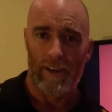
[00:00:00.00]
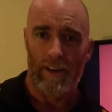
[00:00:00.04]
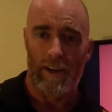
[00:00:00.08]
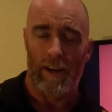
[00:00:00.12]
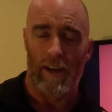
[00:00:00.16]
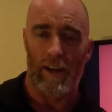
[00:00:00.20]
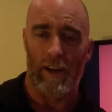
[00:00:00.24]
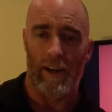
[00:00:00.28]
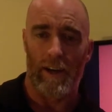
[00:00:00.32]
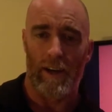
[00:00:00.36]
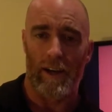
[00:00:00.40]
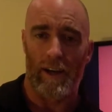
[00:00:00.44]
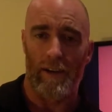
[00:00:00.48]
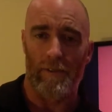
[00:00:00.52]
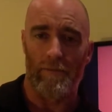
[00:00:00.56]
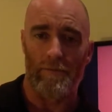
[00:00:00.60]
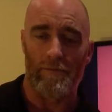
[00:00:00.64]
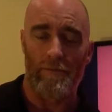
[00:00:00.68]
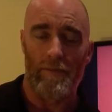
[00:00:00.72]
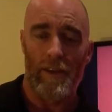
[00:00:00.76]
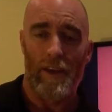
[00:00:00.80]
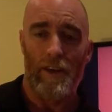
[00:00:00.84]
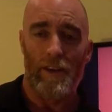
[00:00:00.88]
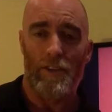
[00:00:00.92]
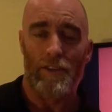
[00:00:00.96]

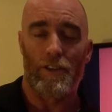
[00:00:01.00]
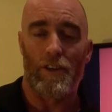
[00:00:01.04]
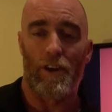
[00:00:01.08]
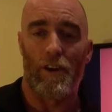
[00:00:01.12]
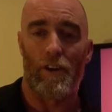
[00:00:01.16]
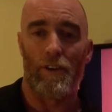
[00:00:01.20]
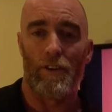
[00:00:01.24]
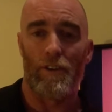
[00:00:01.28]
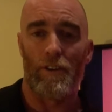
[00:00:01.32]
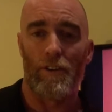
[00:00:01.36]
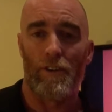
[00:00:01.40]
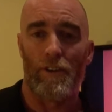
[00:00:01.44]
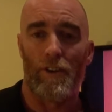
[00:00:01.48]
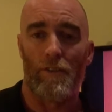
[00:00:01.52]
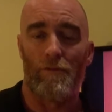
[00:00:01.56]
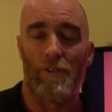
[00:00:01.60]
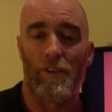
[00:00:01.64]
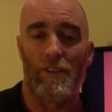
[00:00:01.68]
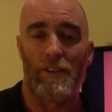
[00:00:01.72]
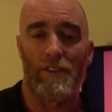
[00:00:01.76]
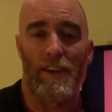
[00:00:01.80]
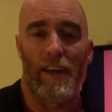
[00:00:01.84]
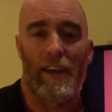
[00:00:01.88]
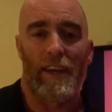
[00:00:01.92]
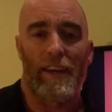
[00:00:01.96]
So if you
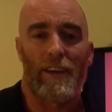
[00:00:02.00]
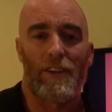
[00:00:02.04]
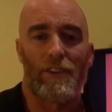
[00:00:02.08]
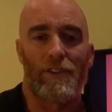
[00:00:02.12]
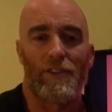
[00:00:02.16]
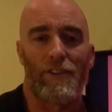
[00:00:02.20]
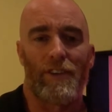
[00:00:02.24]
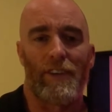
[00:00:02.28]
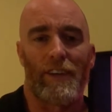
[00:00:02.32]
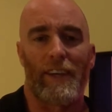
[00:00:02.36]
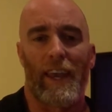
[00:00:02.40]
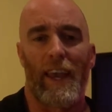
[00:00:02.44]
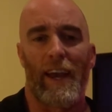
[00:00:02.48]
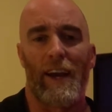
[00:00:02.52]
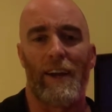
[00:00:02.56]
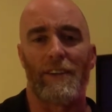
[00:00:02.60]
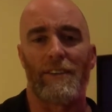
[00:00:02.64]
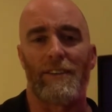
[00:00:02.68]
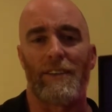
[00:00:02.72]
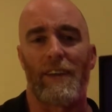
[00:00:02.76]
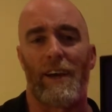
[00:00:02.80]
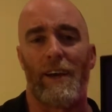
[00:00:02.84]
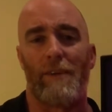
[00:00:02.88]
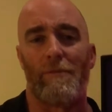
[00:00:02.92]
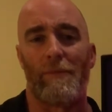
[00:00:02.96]
take into
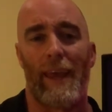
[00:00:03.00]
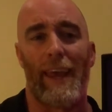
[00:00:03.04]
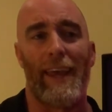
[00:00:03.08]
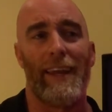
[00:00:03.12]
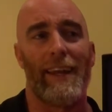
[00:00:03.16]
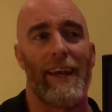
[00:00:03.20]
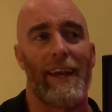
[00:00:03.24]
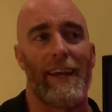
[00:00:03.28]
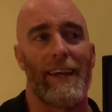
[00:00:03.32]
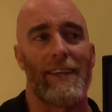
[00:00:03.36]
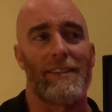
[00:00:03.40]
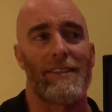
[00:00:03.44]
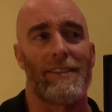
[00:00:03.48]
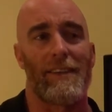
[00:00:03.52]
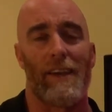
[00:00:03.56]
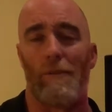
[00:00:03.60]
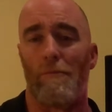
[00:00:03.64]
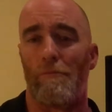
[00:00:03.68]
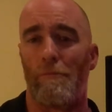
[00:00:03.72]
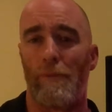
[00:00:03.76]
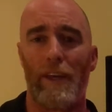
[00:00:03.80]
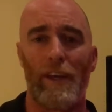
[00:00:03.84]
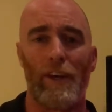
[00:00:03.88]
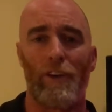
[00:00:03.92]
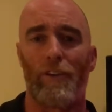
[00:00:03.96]
account headaches
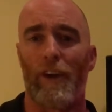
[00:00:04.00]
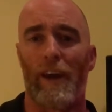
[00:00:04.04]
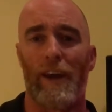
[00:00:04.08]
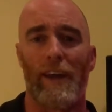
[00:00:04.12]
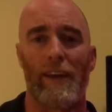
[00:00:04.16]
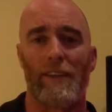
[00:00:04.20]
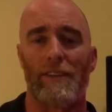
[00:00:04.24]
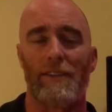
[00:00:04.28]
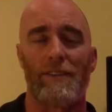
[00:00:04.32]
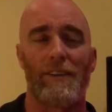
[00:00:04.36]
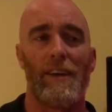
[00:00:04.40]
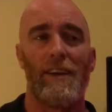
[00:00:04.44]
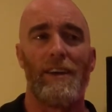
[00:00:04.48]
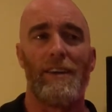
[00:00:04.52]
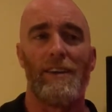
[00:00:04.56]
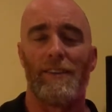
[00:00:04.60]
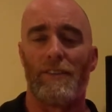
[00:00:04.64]
and migraines,